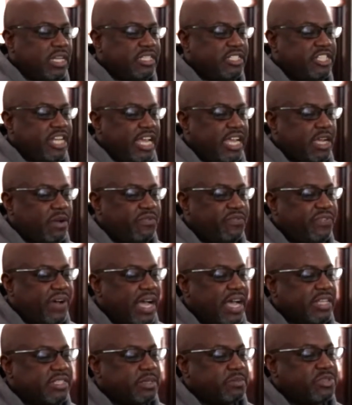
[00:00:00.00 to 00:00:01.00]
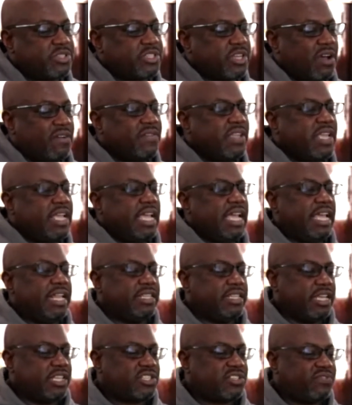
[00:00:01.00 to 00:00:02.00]
as Jacob finds himself
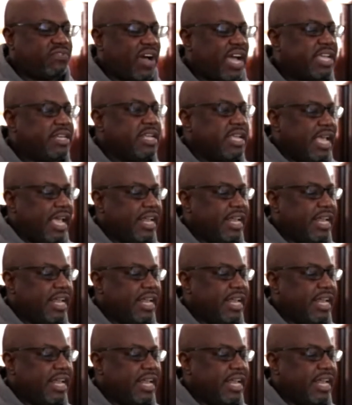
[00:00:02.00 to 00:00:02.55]
in this fight,